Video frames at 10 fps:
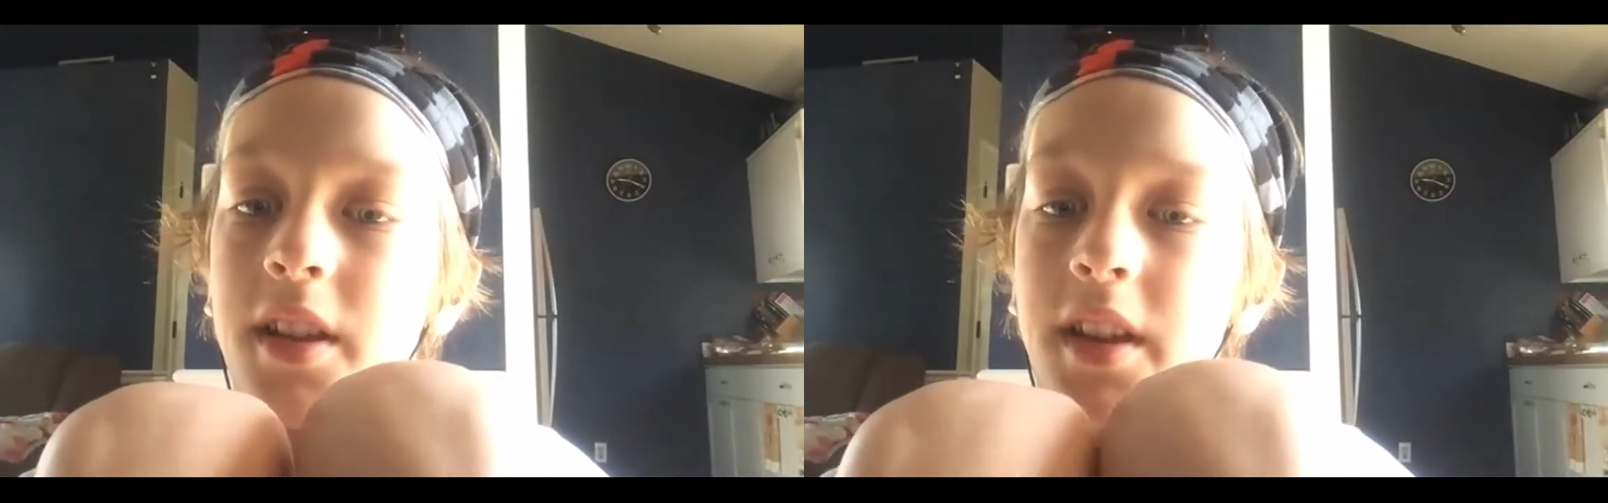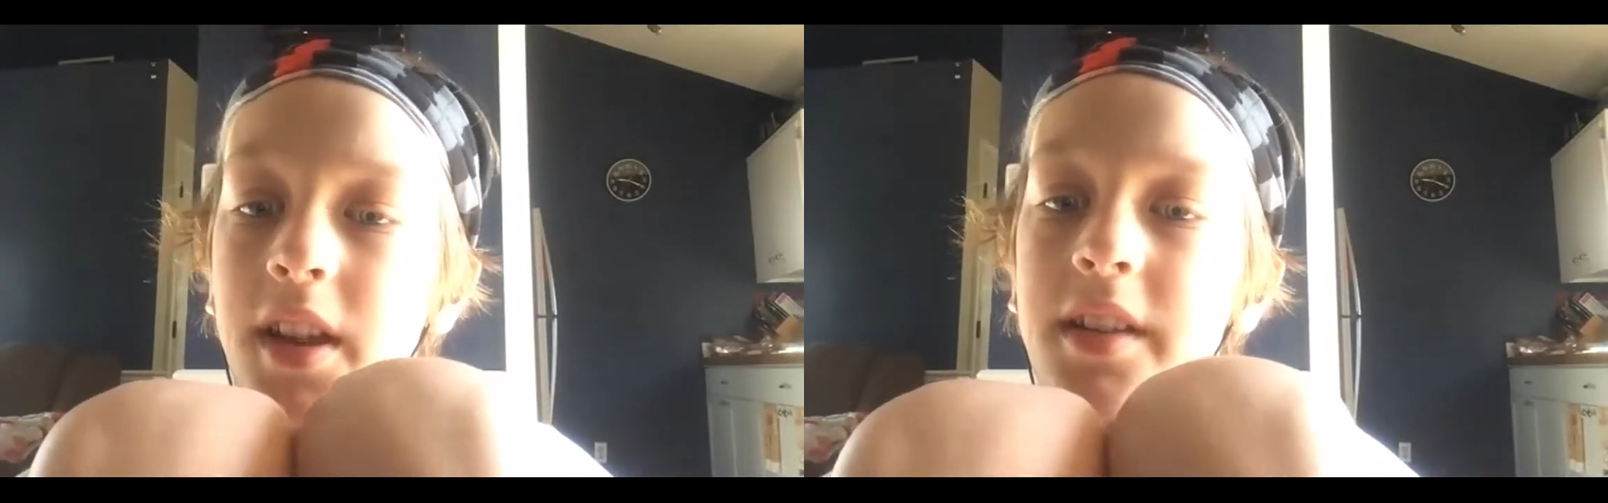
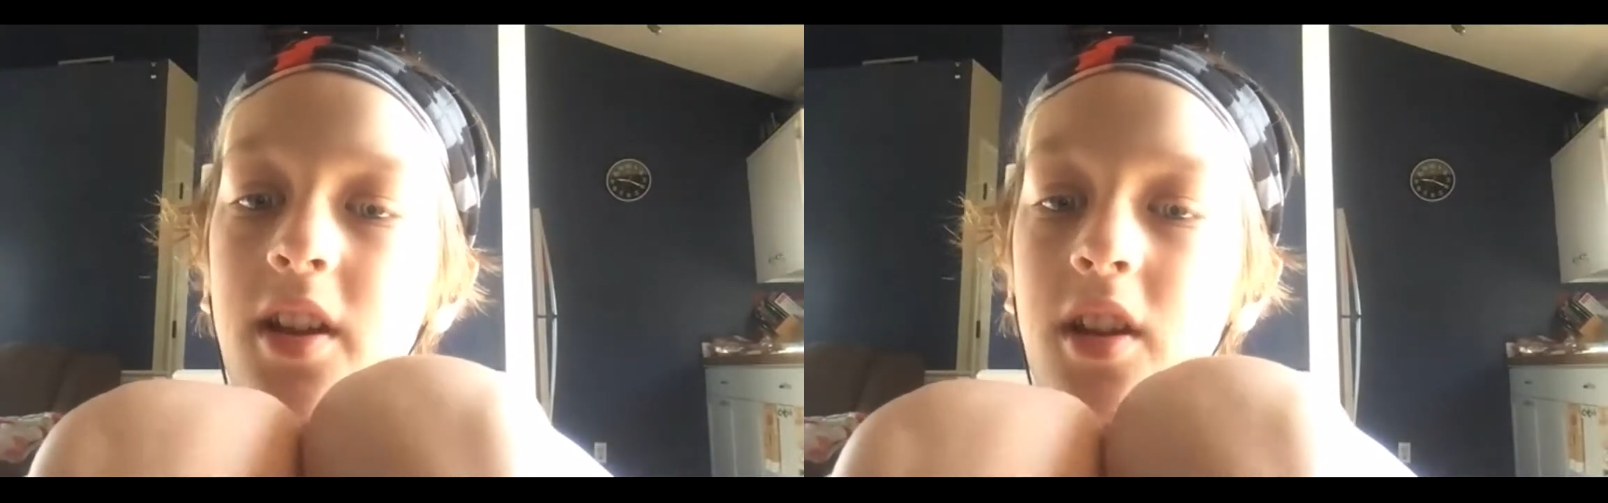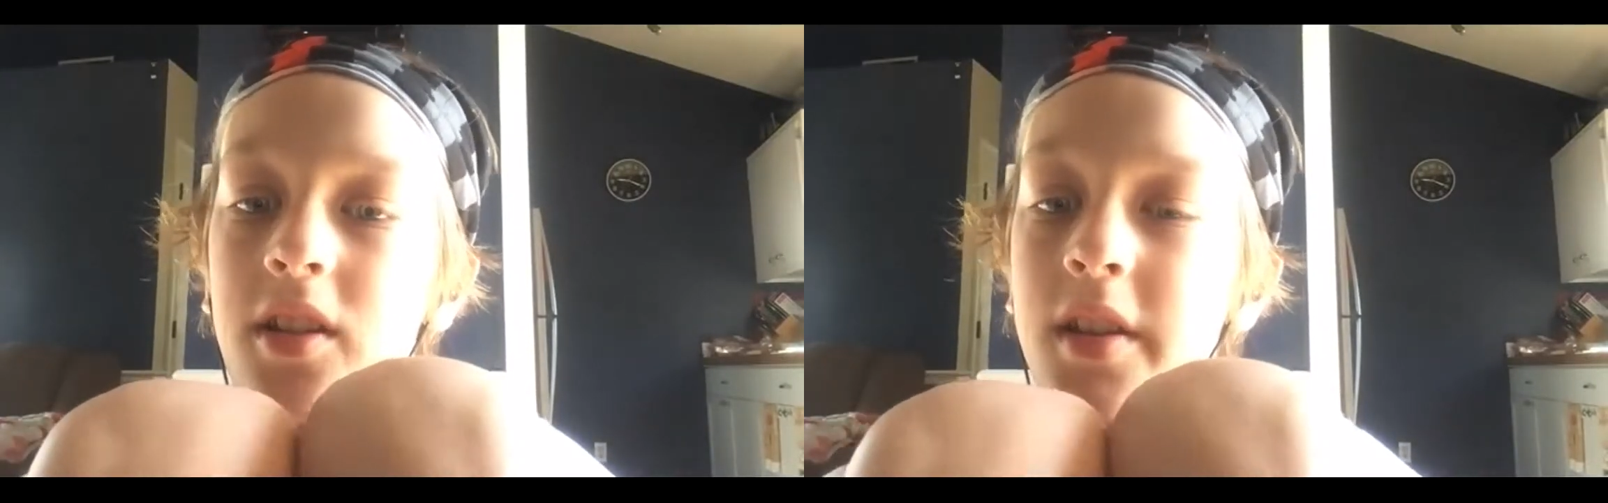
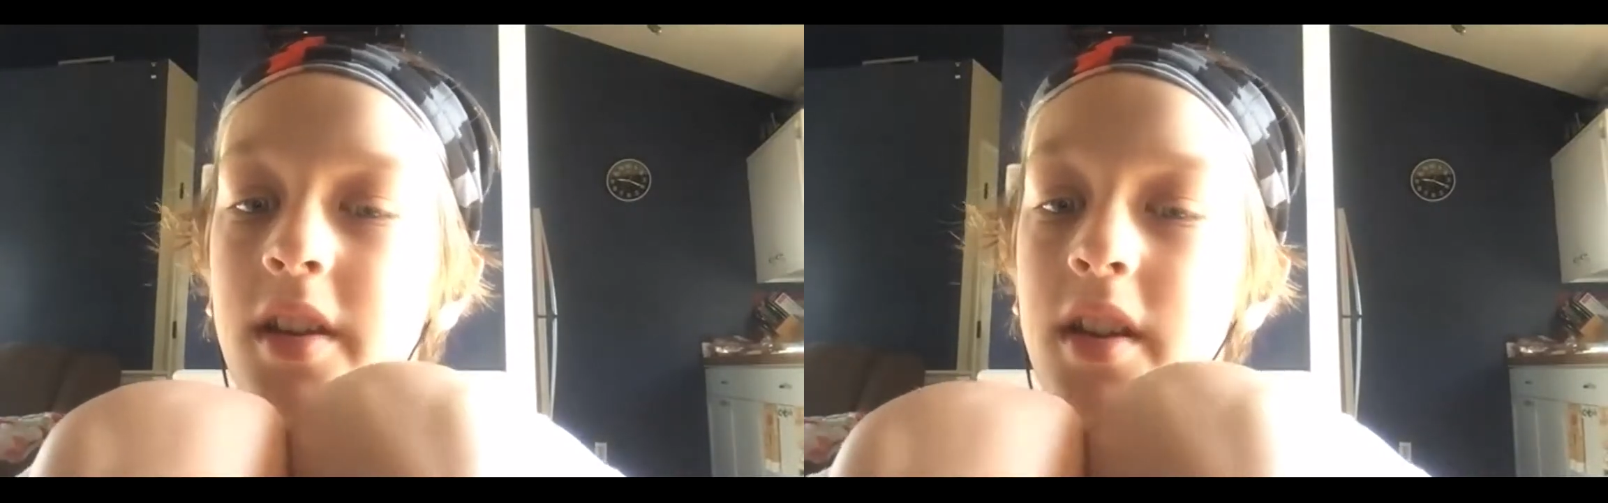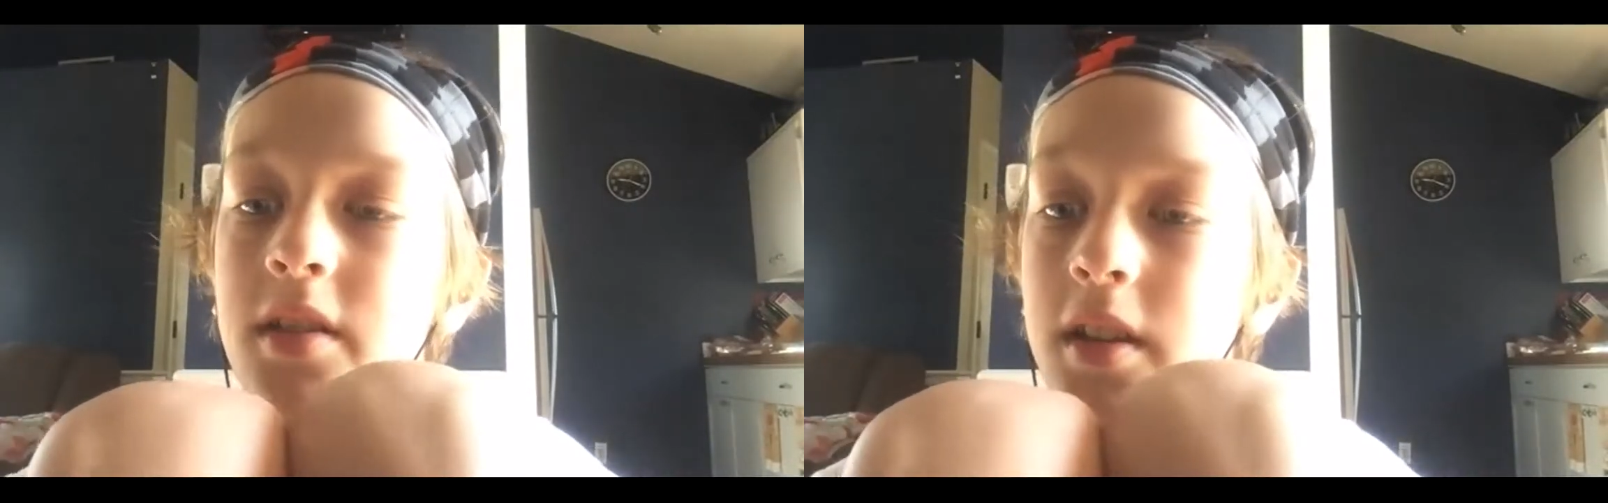
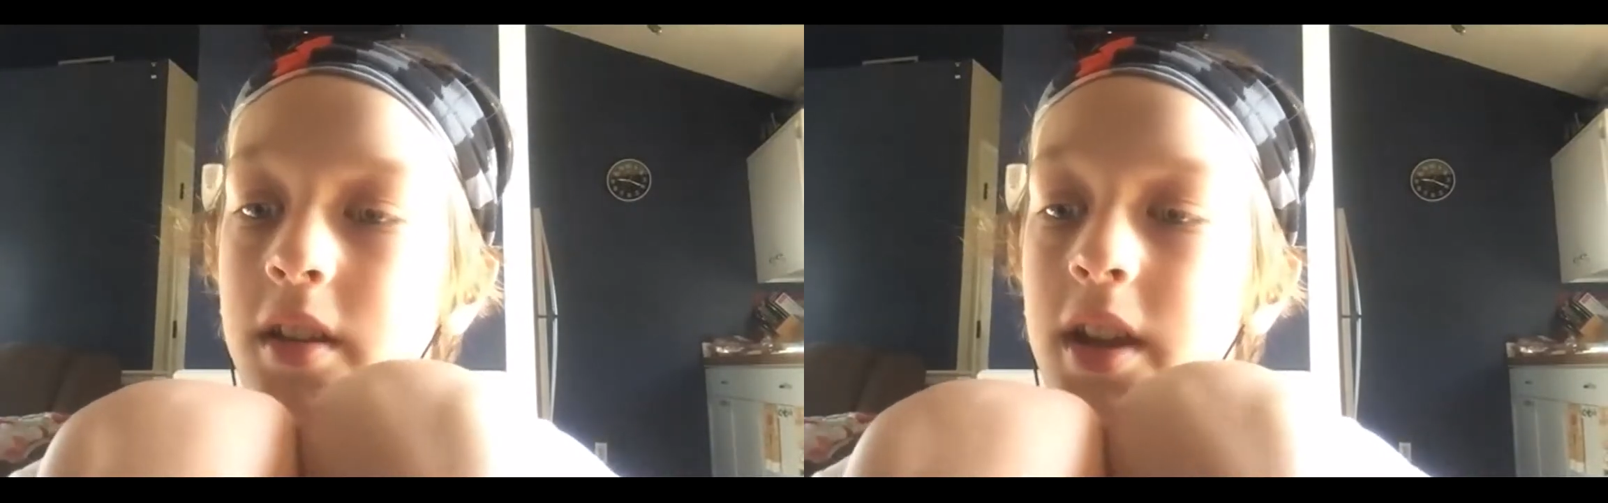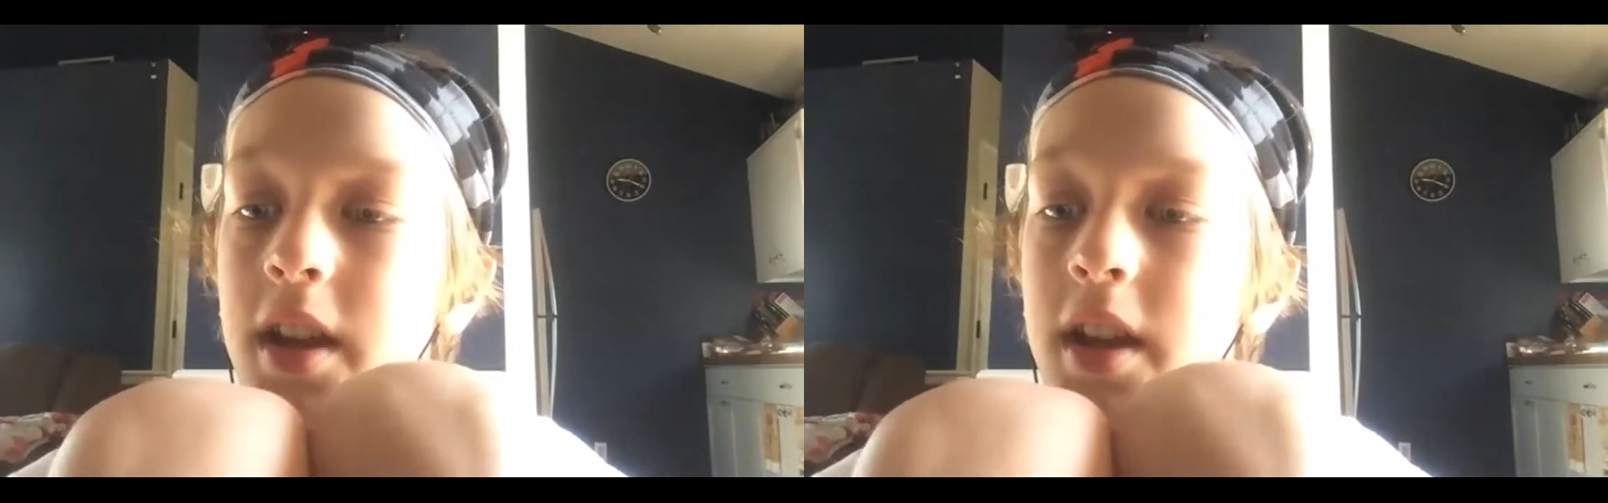Antarctica or